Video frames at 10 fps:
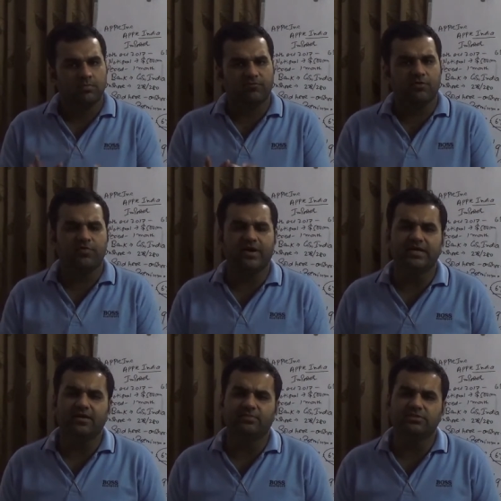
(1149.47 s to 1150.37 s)
Before
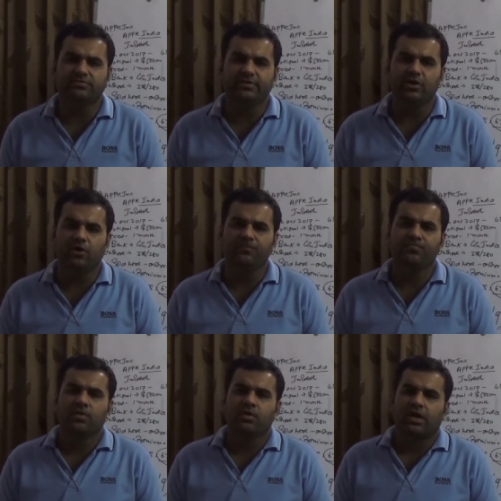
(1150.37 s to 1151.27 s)
winding up this video,
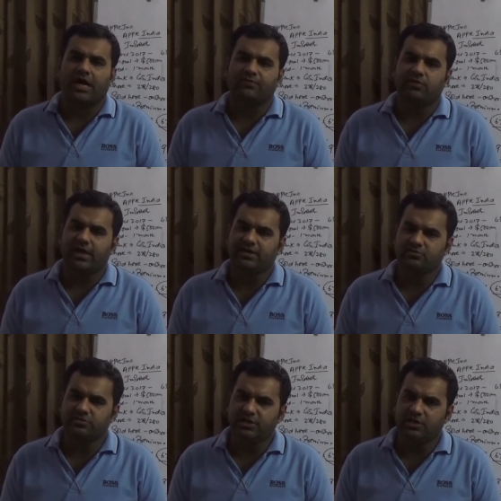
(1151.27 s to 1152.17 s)
I would like
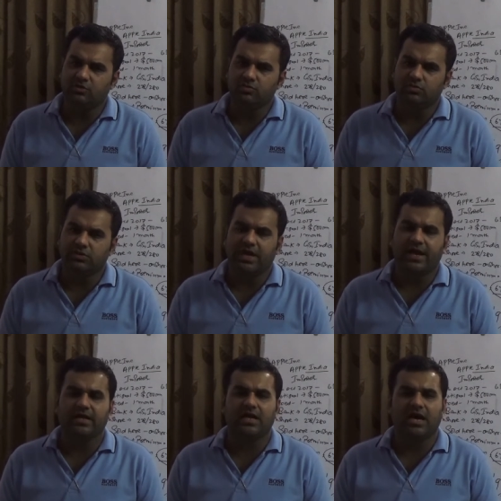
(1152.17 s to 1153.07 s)
to tell you
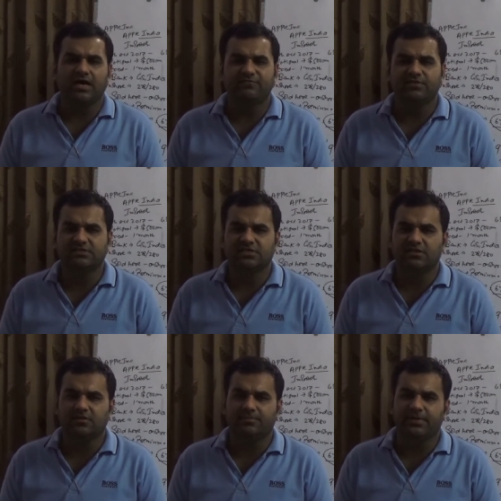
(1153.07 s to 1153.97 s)
that our fixed
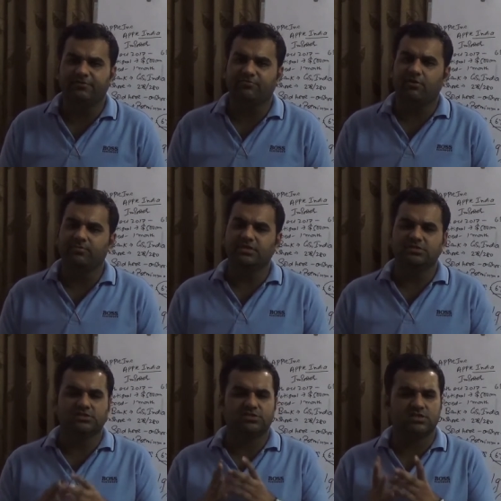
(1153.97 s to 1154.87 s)
income platform
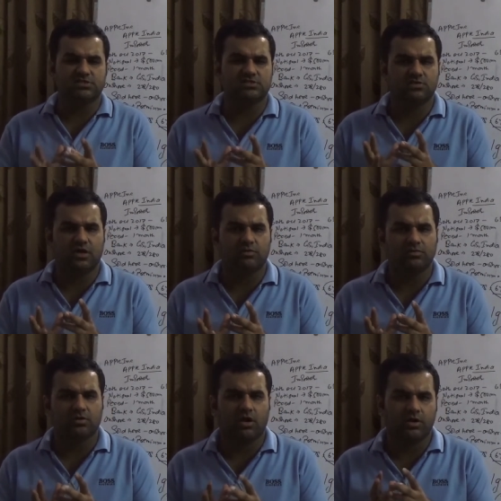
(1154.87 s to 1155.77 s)
is just
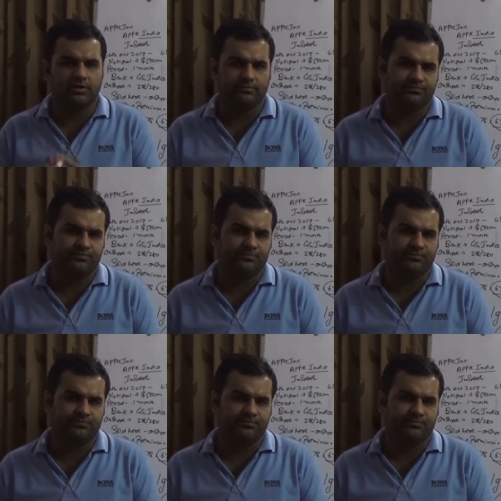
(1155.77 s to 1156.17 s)
around the corner